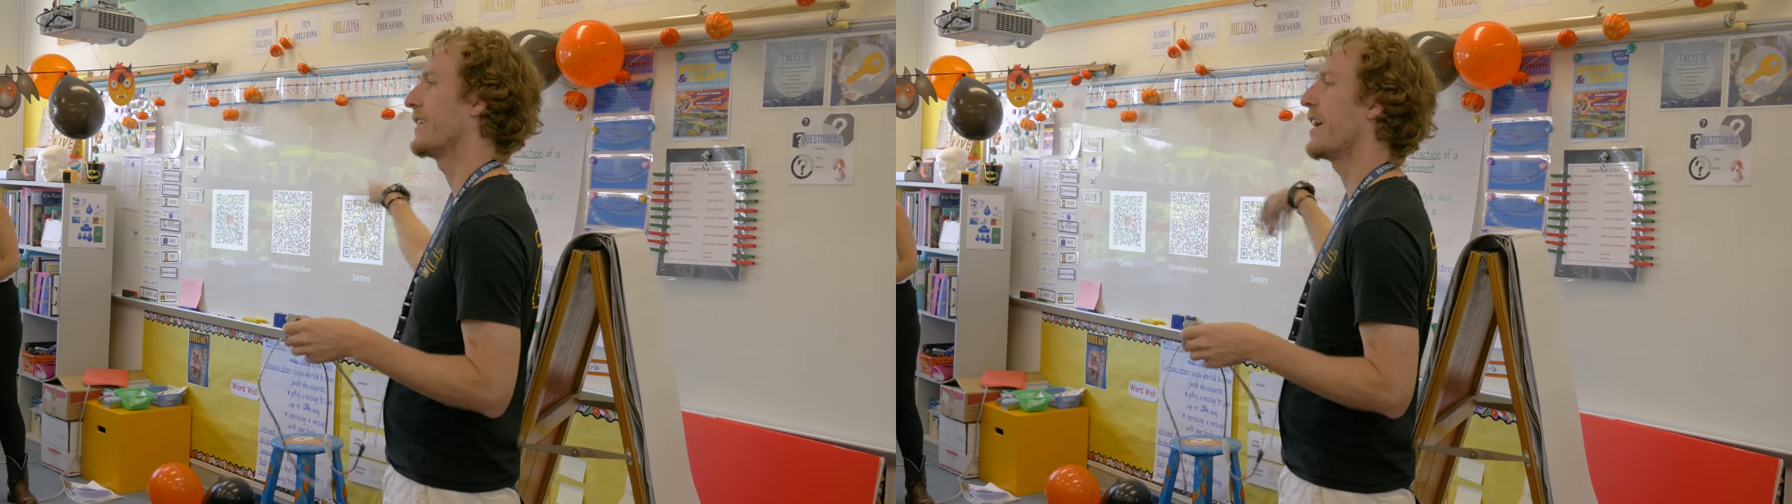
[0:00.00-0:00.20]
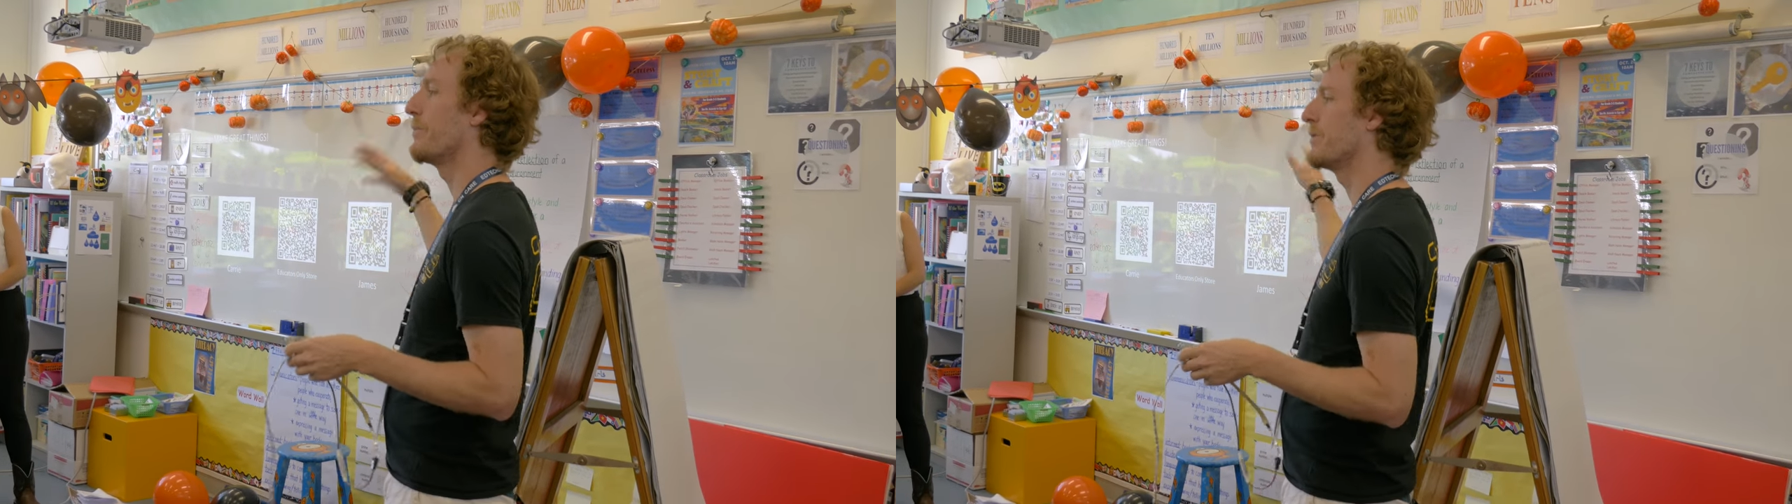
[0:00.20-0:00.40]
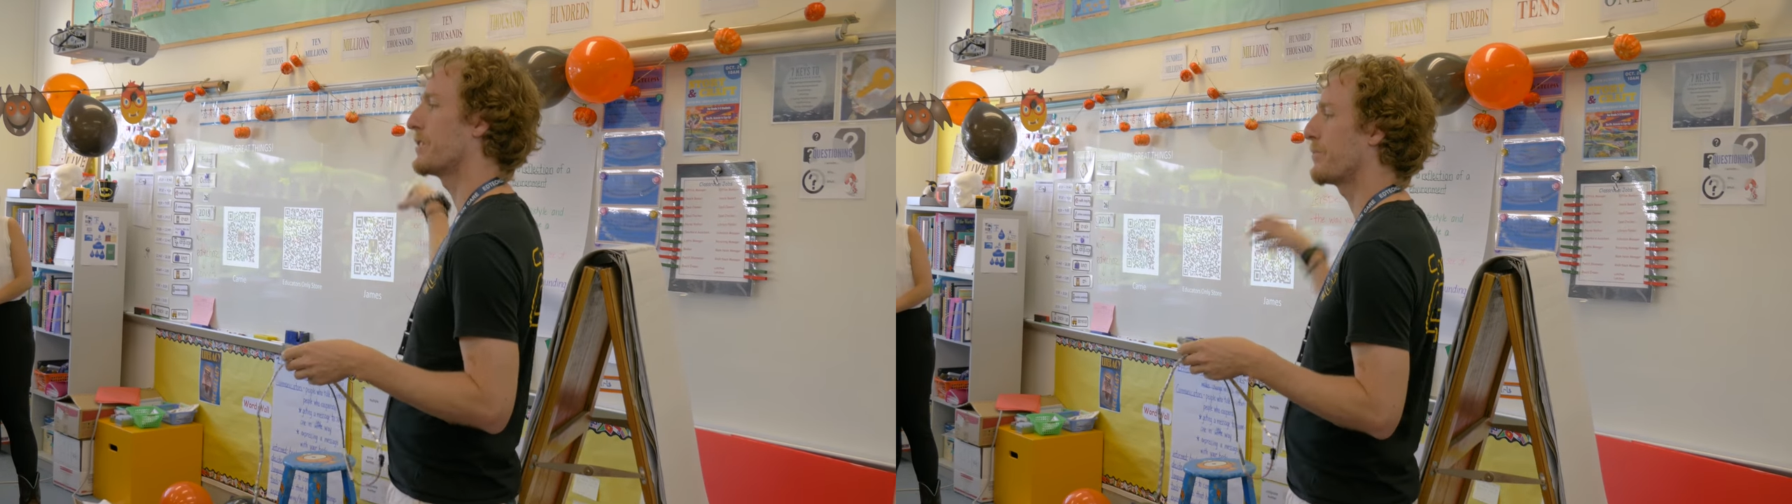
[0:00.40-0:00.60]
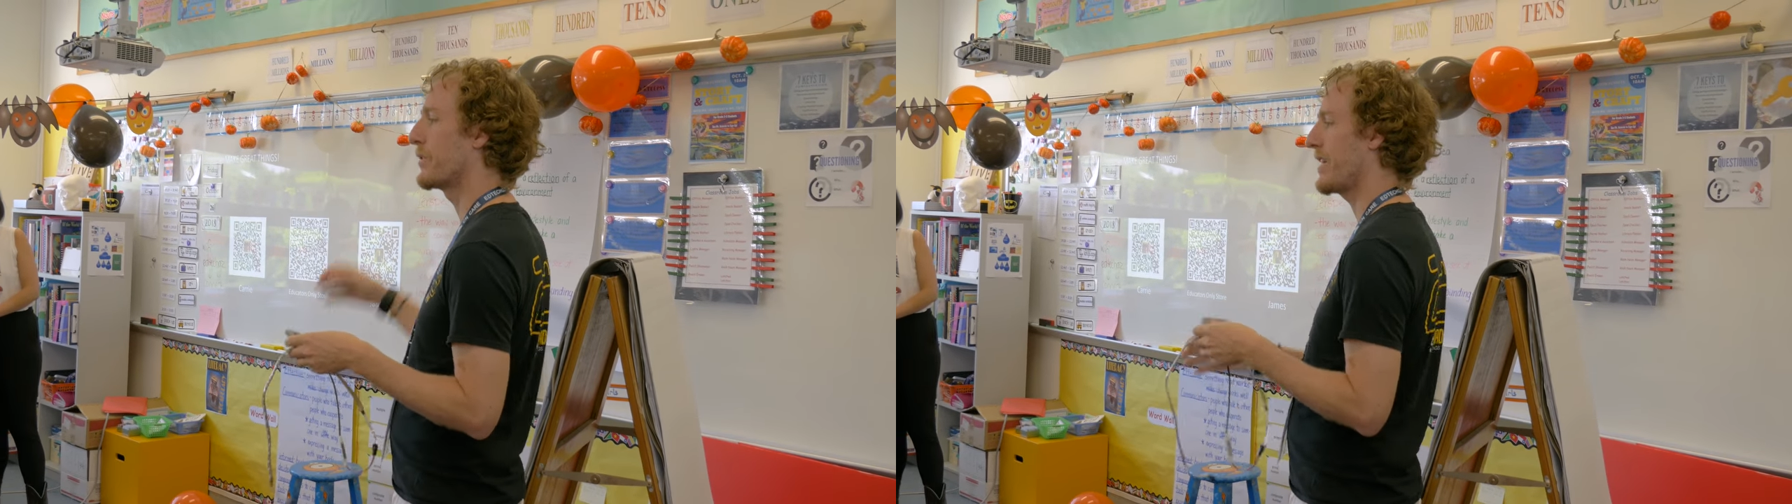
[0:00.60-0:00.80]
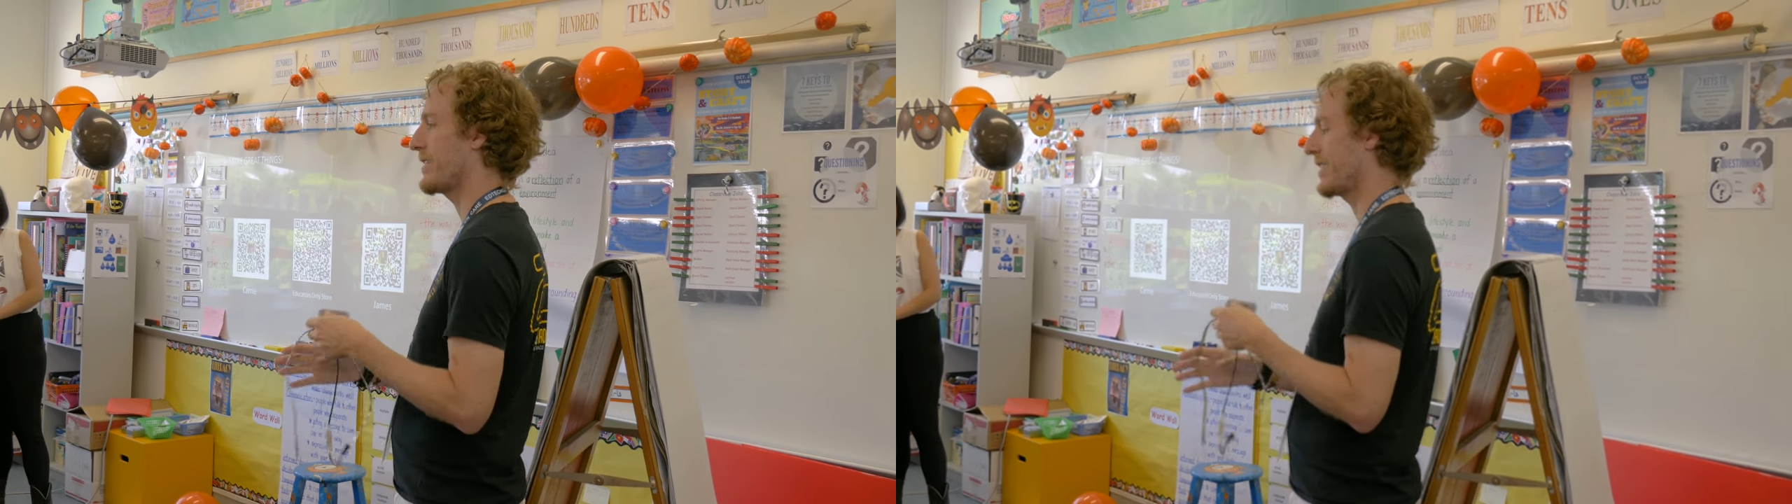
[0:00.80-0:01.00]
that helped us
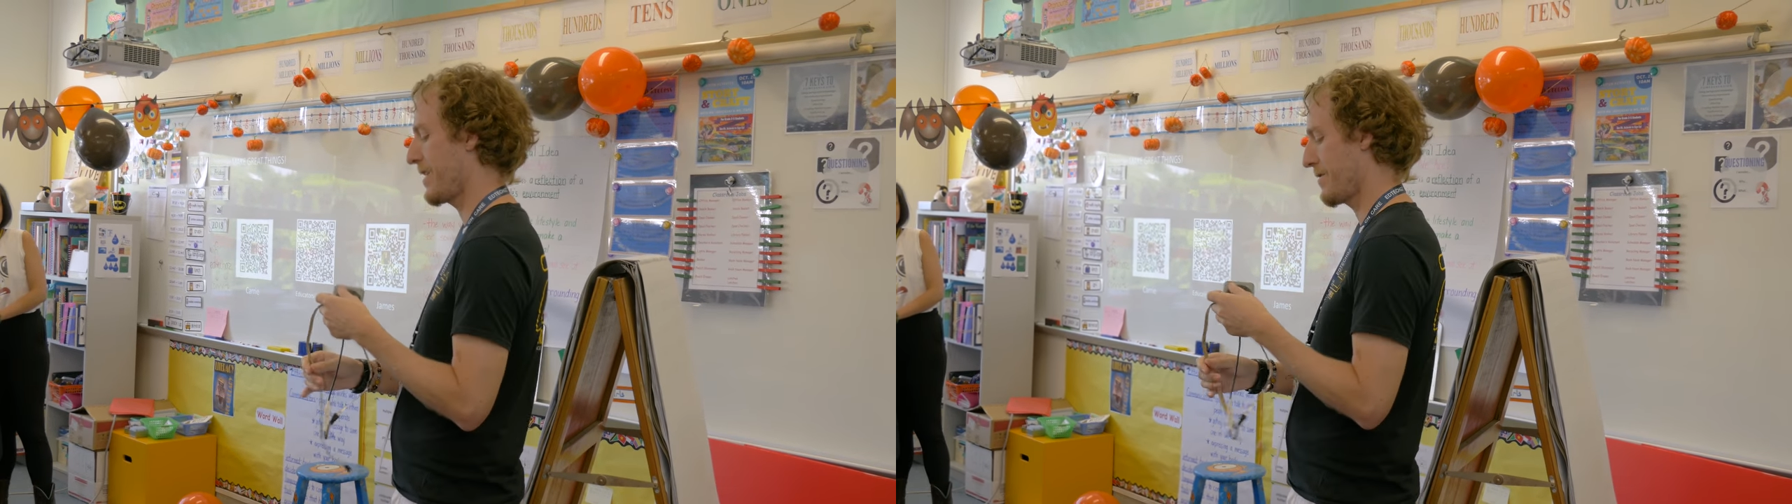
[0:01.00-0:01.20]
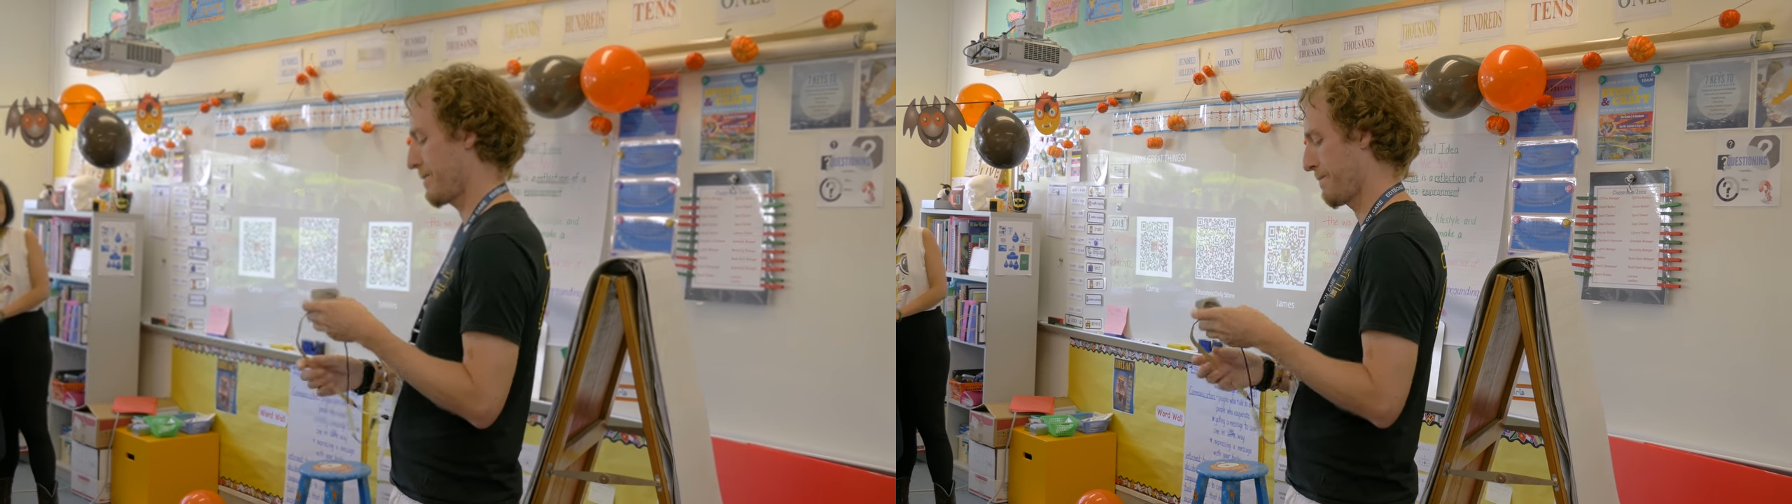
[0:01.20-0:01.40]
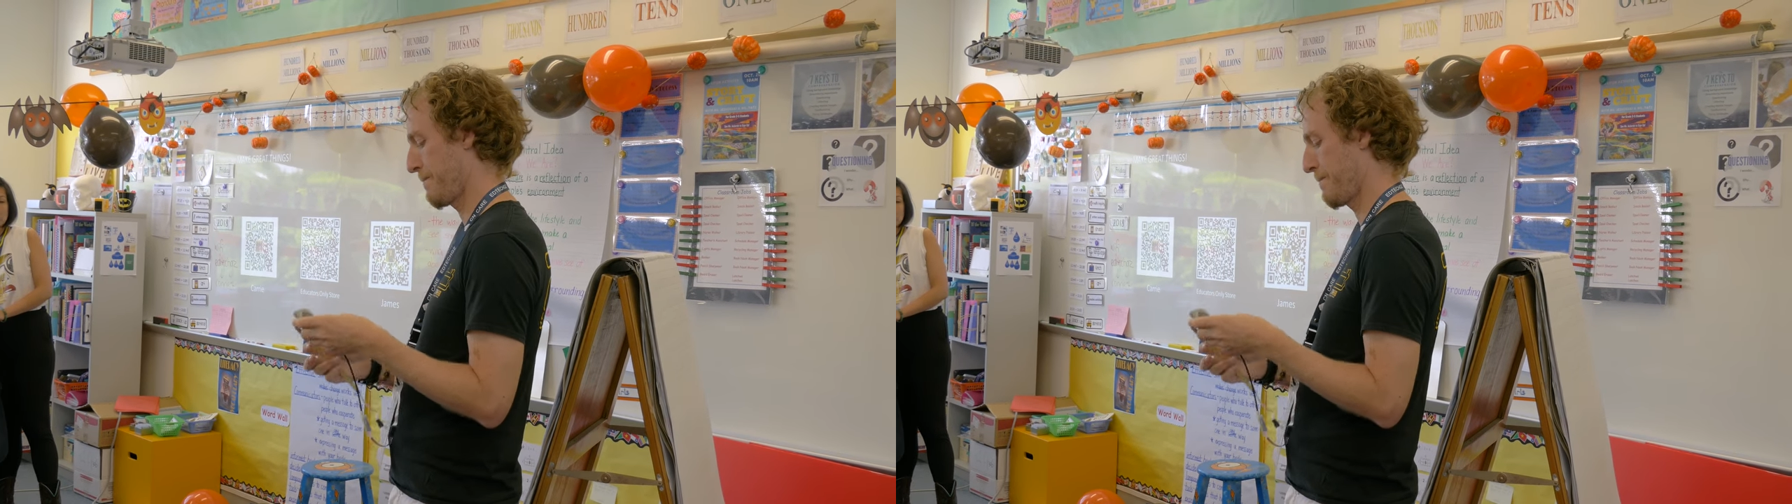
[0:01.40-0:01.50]
put that together.